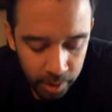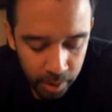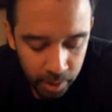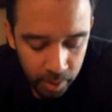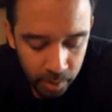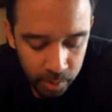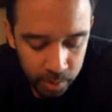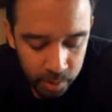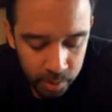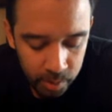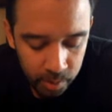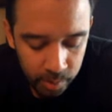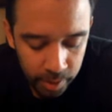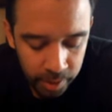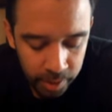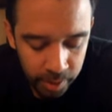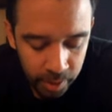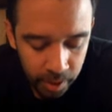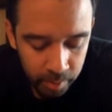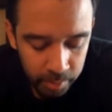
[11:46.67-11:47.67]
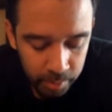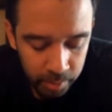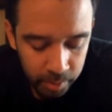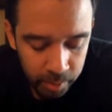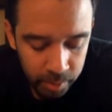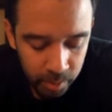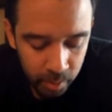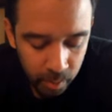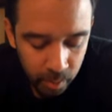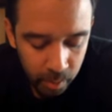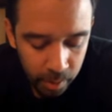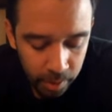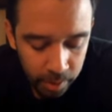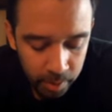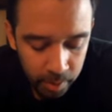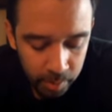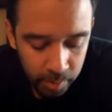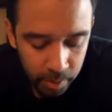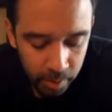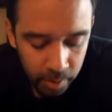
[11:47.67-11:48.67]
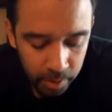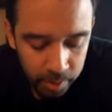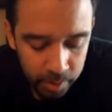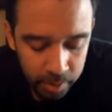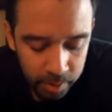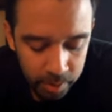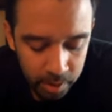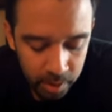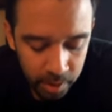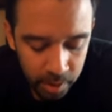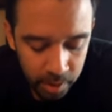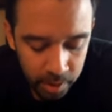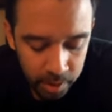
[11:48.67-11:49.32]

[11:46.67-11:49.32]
hose, red couplers, or other parts